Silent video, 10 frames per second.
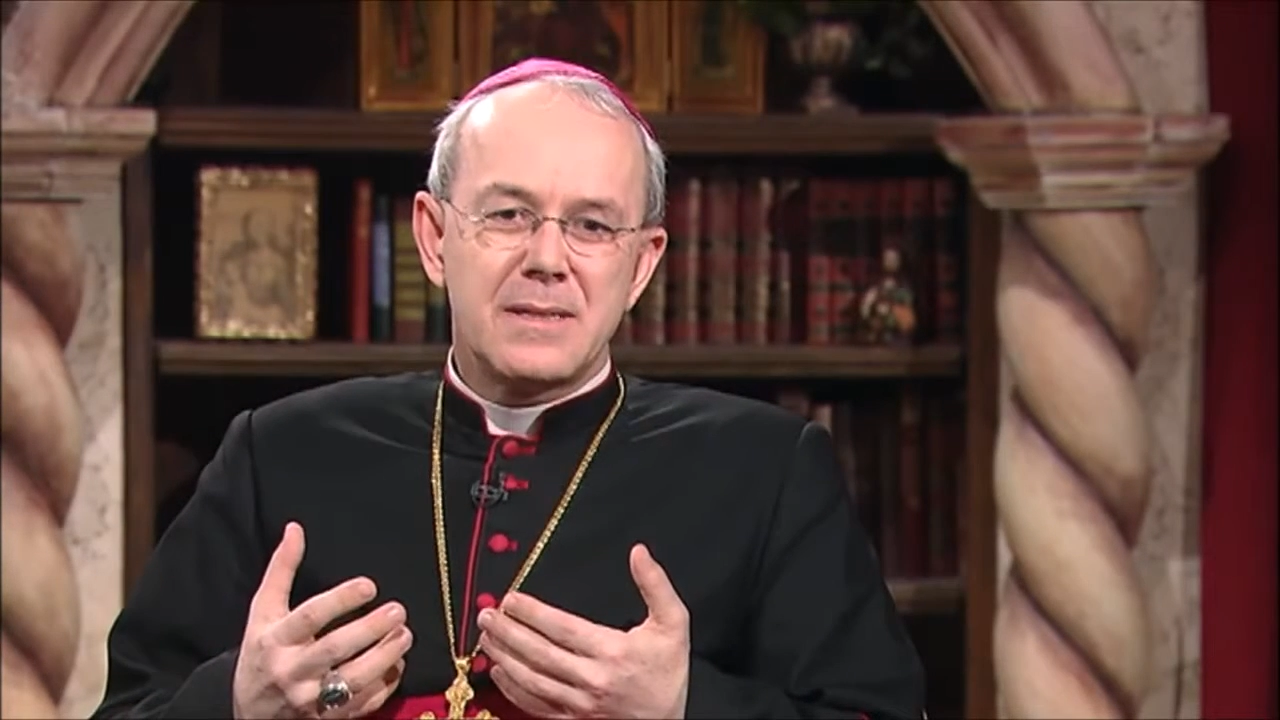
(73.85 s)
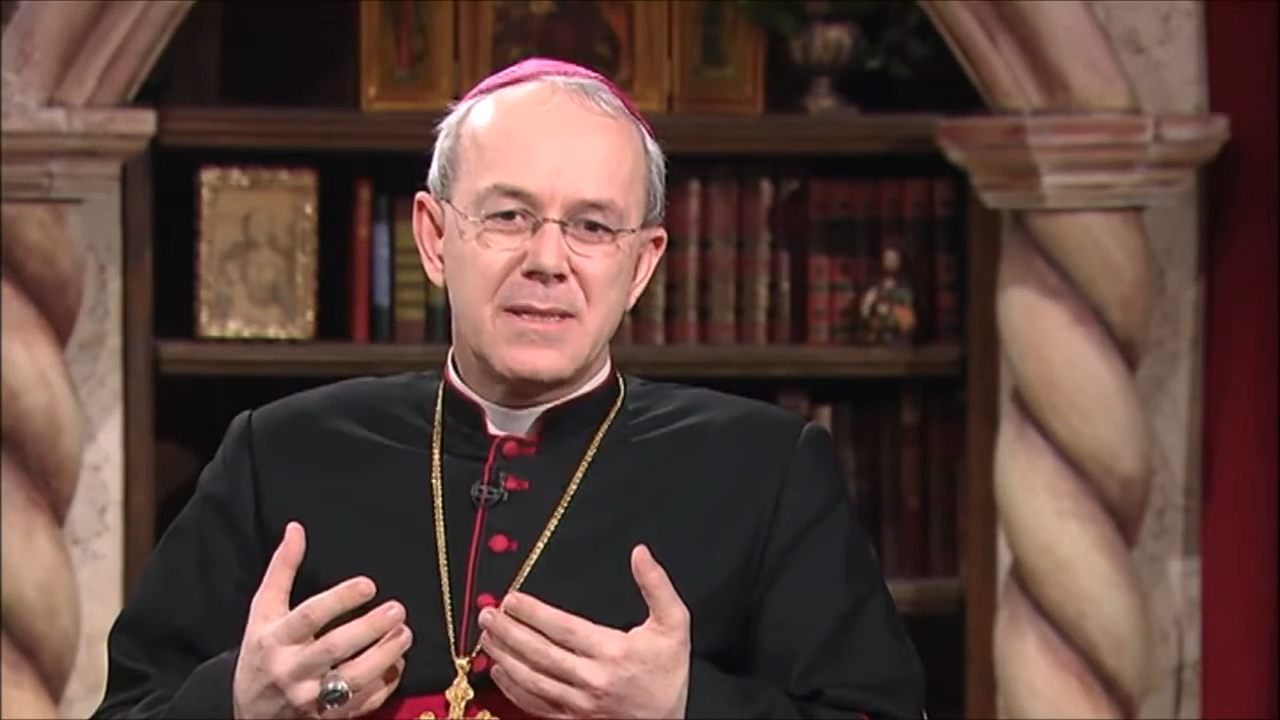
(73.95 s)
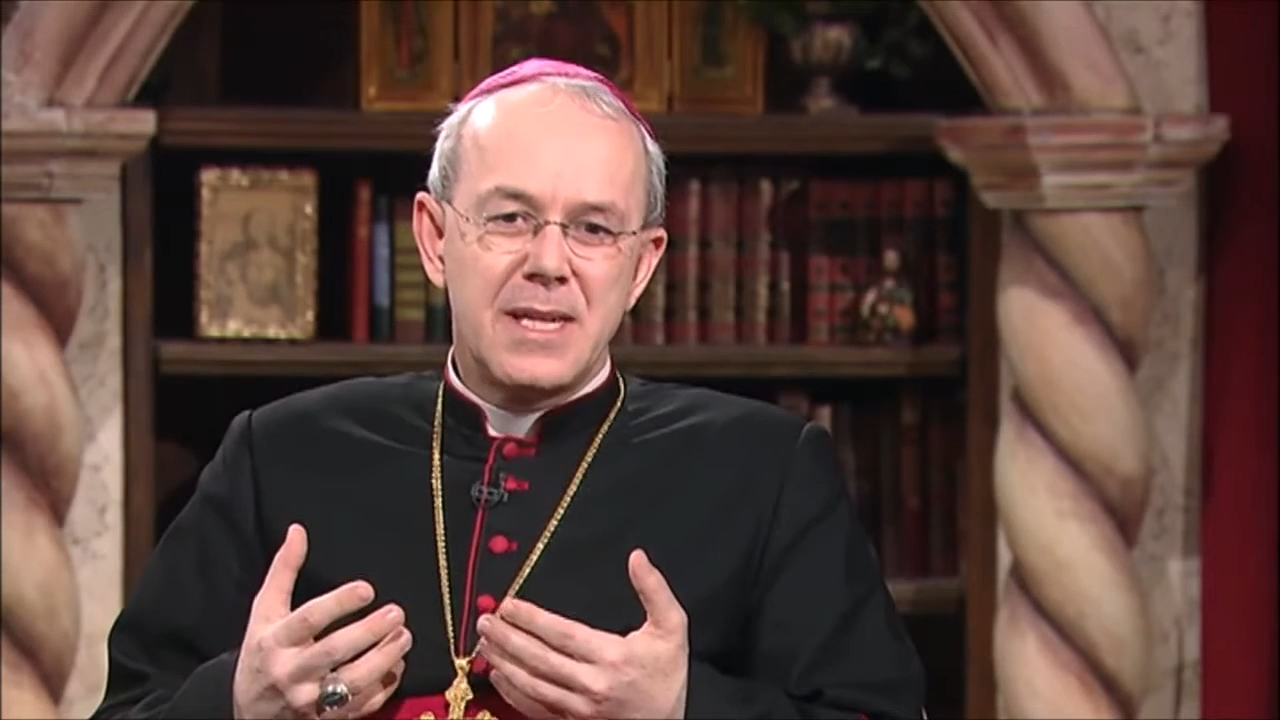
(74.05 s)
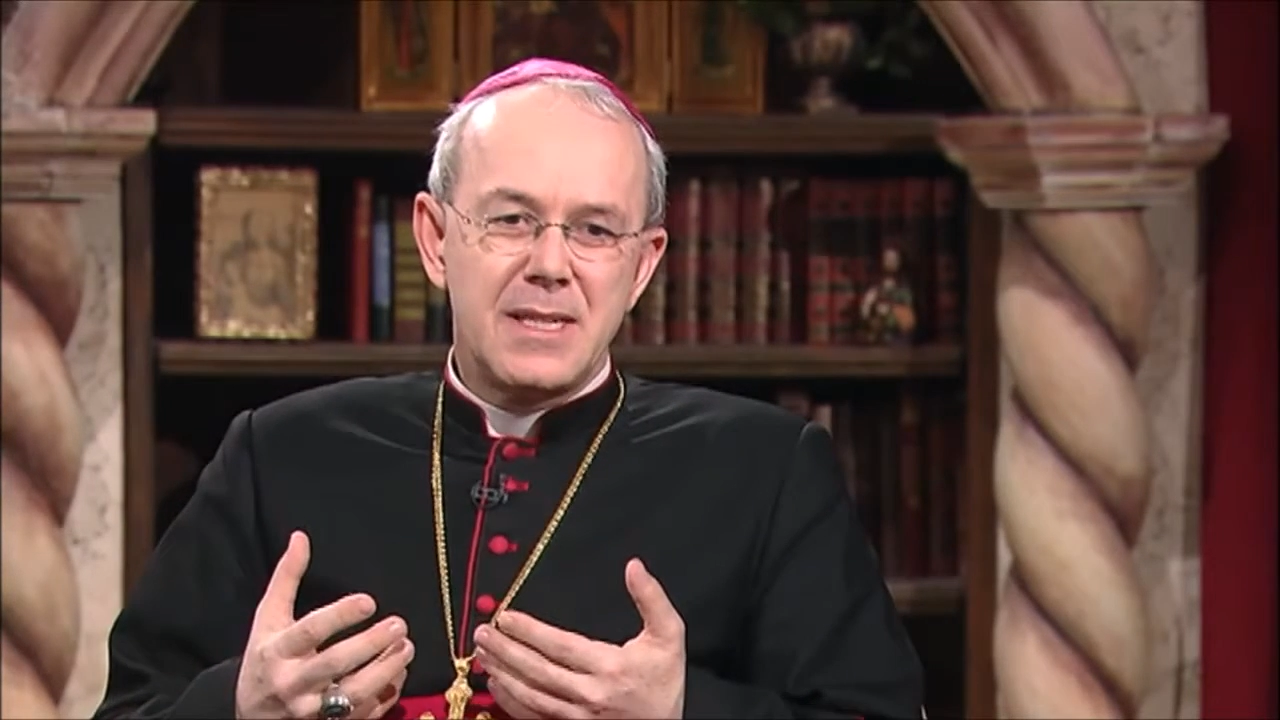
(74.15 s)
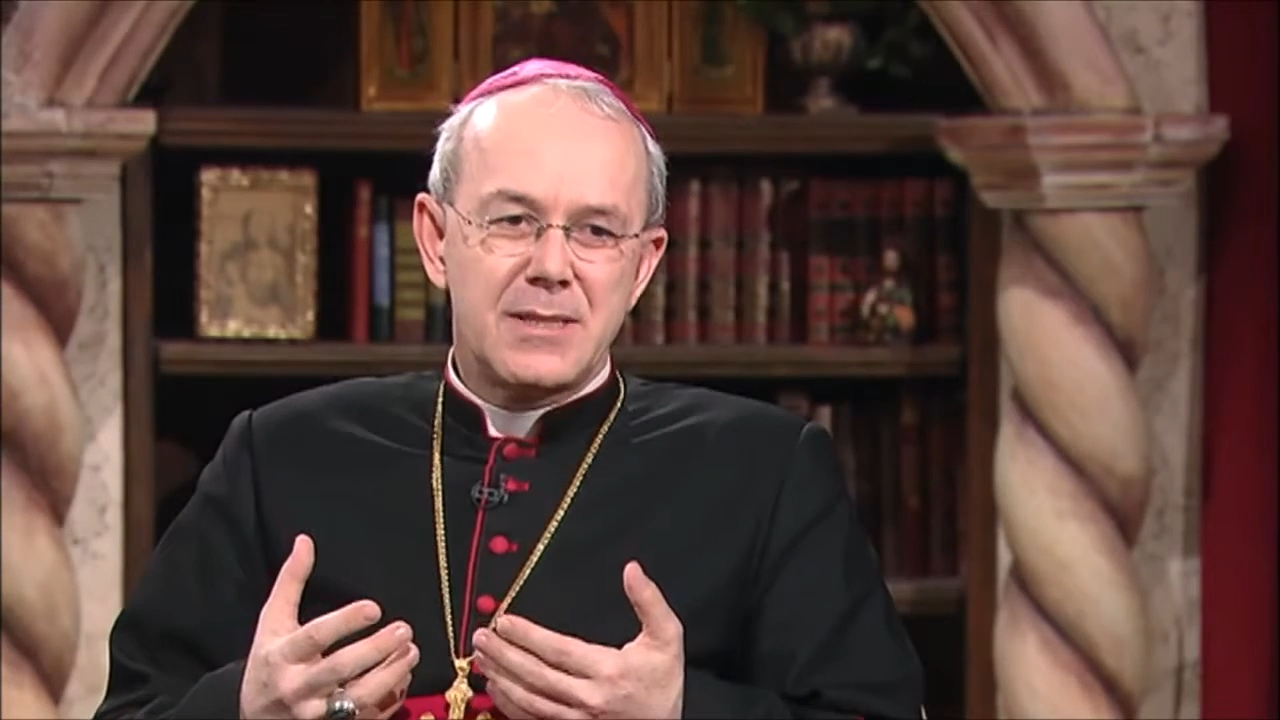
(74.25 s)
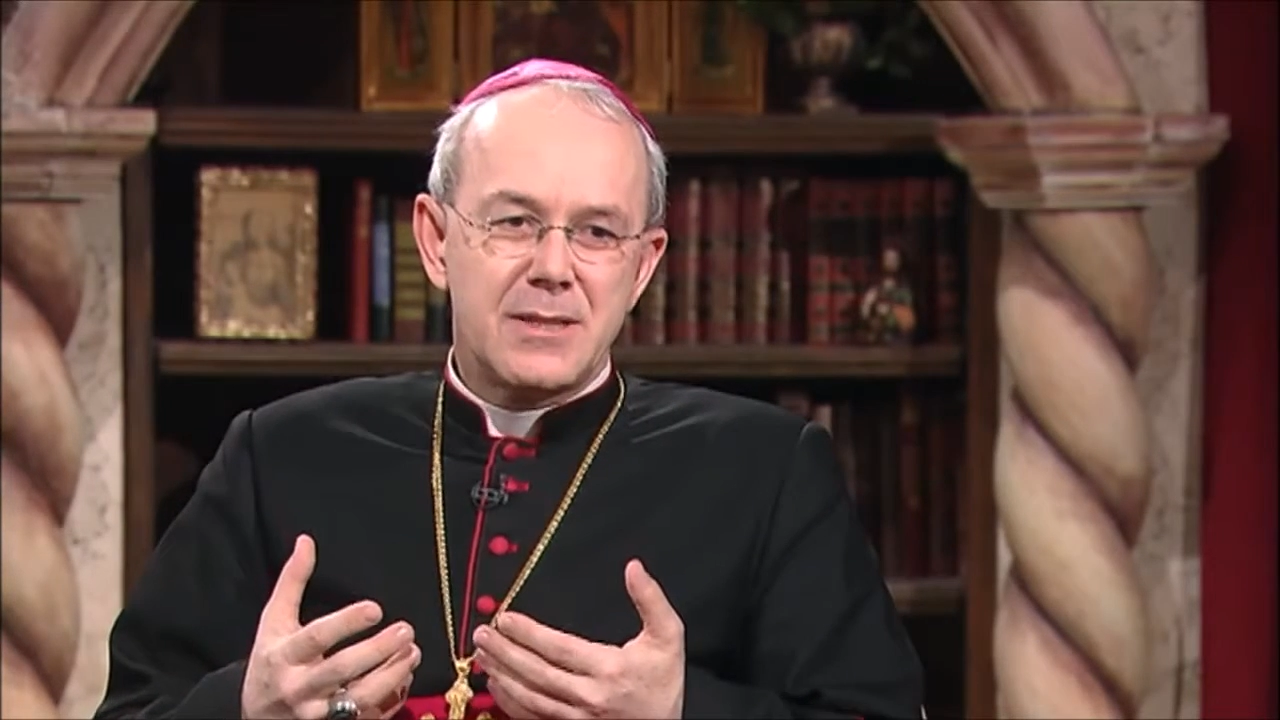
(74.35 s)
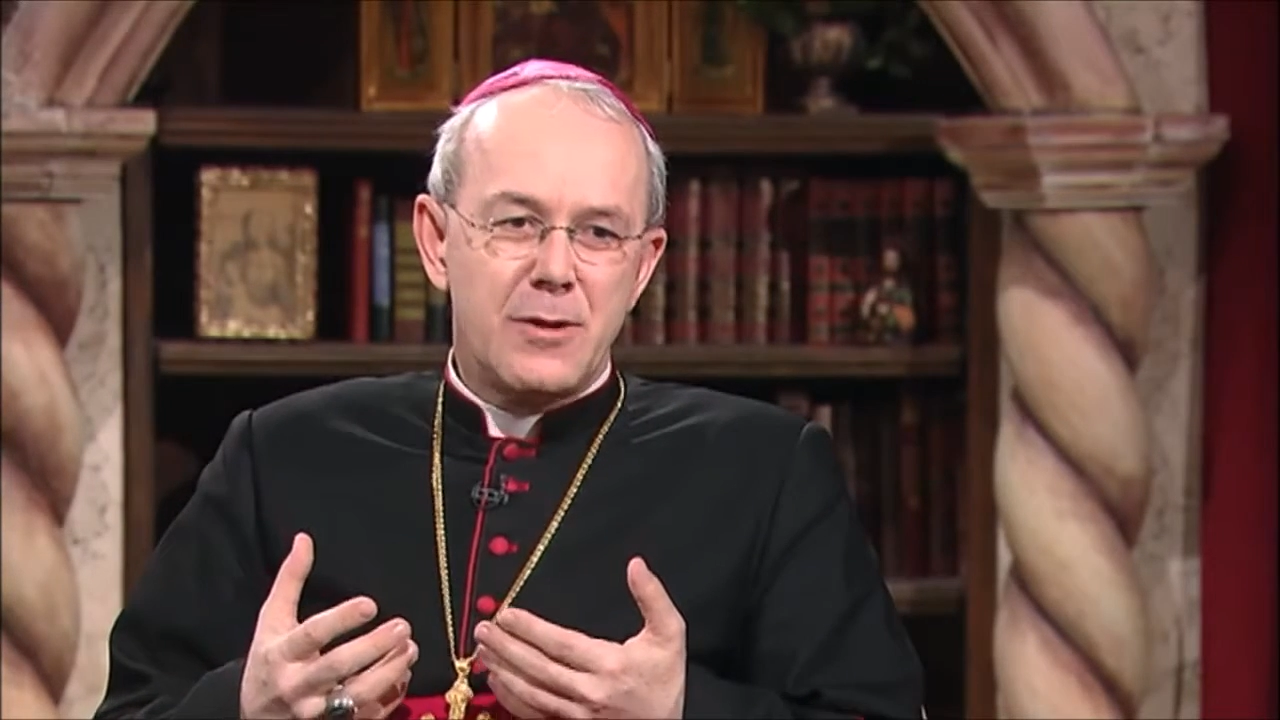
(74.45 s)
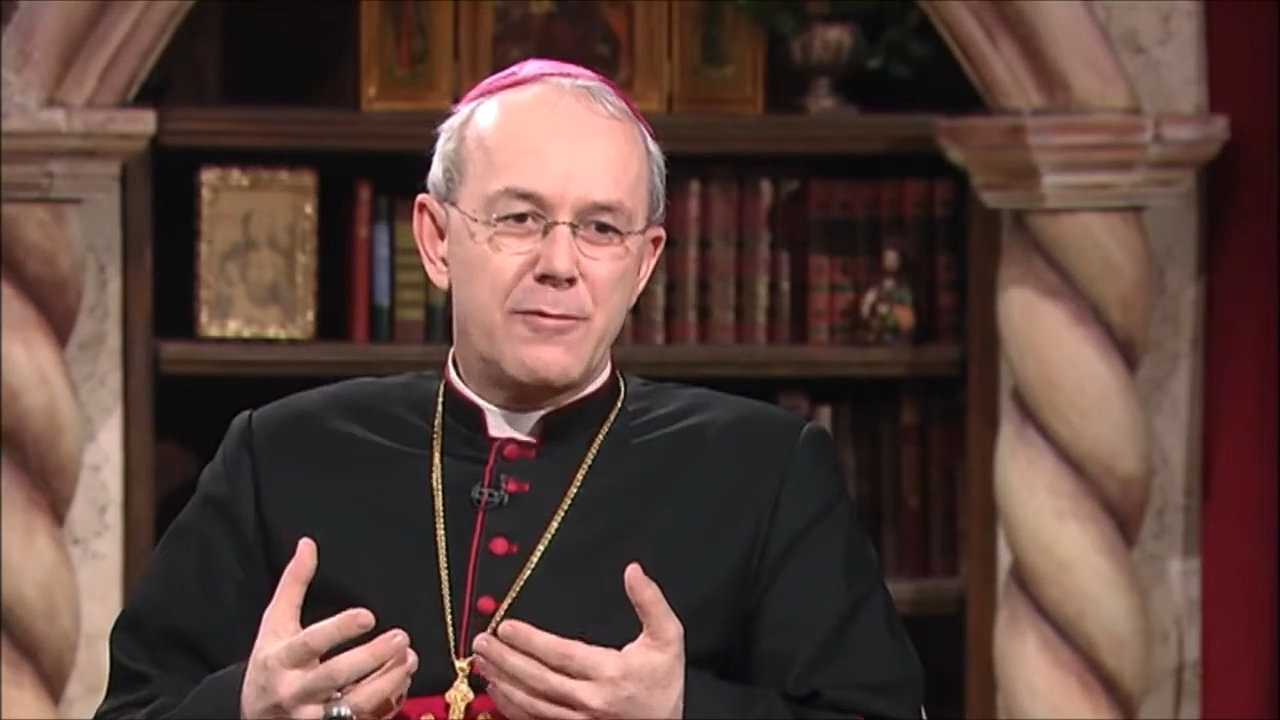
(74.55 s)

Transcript: state